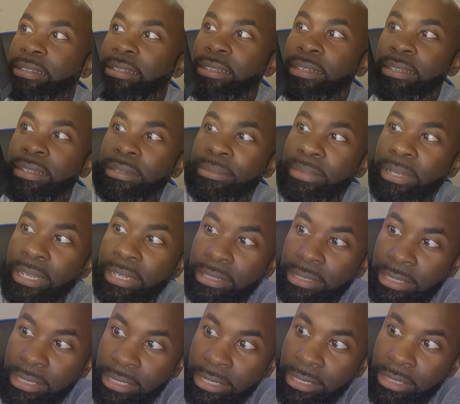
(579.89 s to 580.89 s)
I
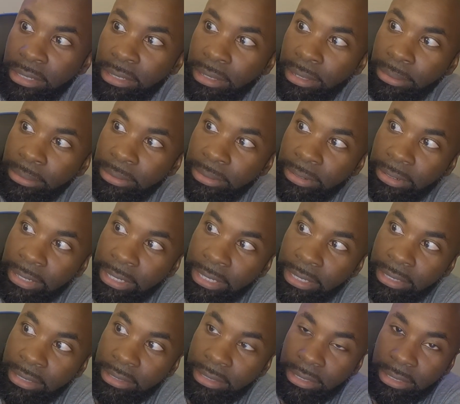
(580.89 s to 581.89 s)
did
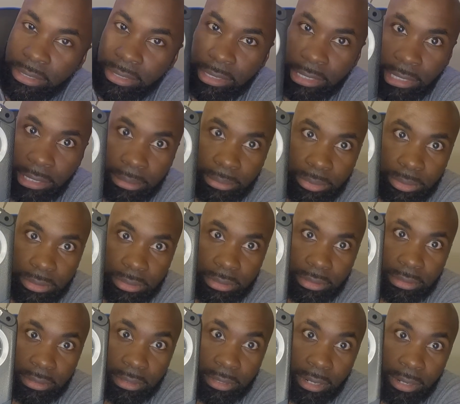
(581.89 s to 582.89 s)
upgrade the gimbals
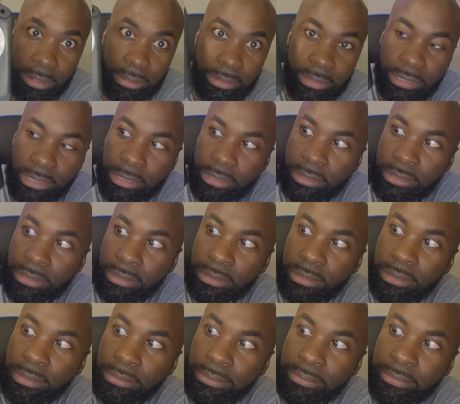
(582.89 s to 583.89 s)
to the Hall
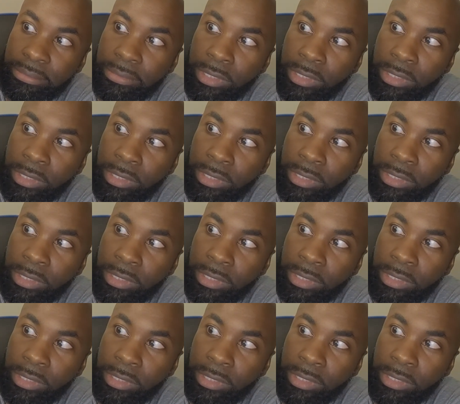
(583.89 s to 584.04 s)
sensors,